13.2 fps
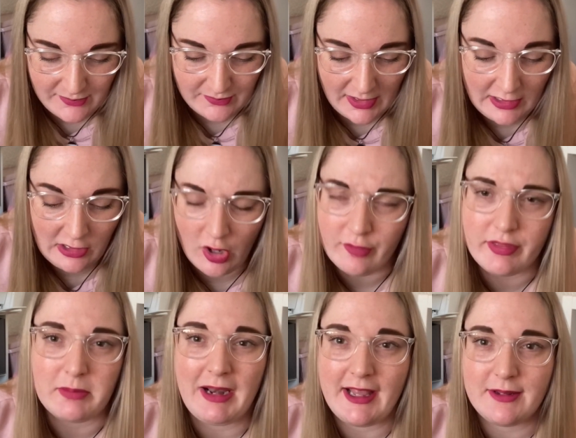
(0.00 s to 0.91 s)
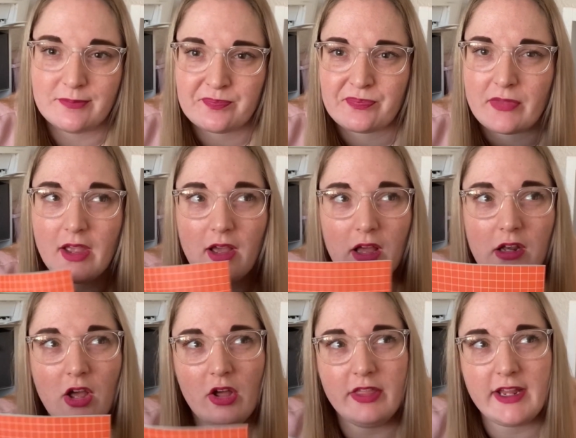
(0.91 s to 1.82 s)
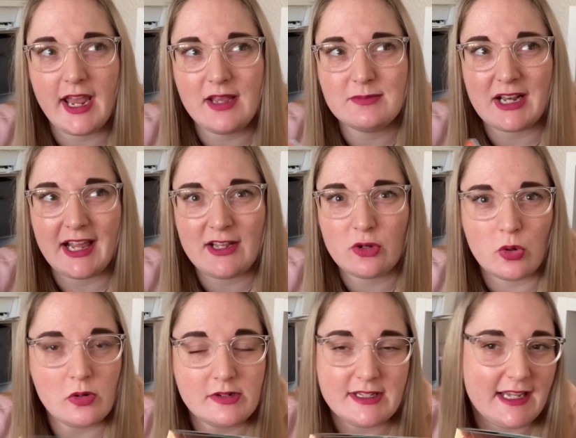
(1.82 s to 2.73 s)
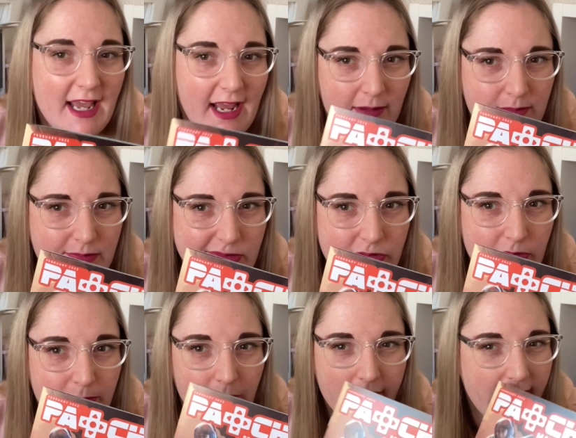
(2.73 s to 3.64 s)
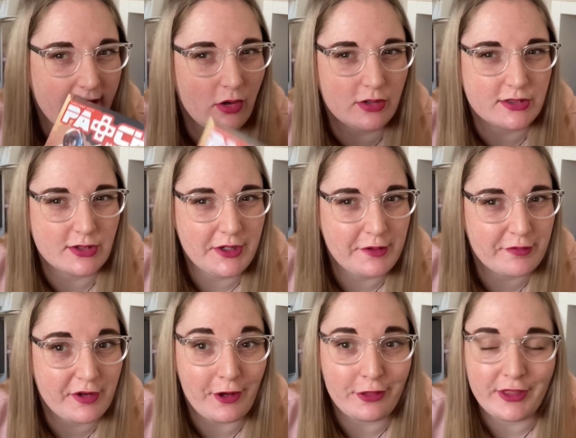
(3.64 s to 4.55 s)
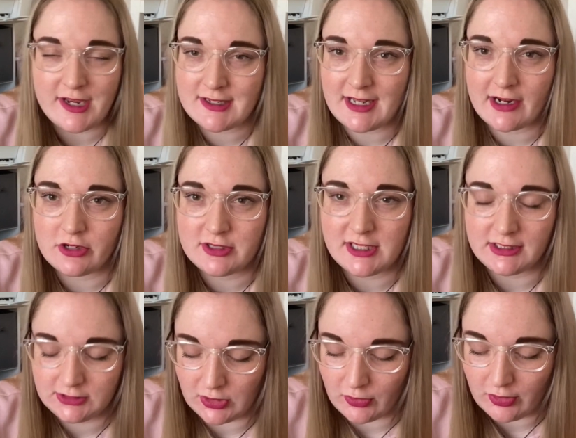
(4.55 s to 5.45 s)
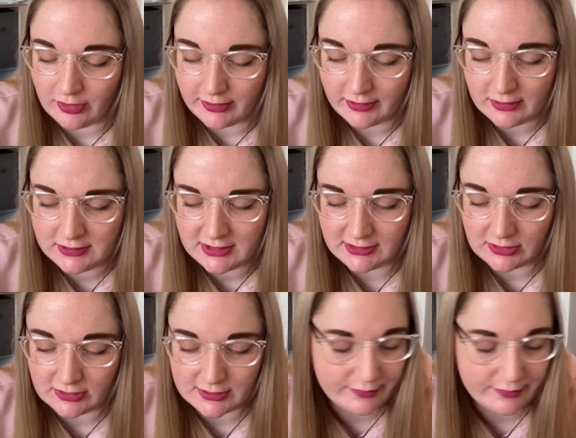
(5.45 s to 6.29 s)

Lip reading: a lot of them are like, a lot of the games are like cozy games, but then also you've got things like Until Dawn. Until Dawn's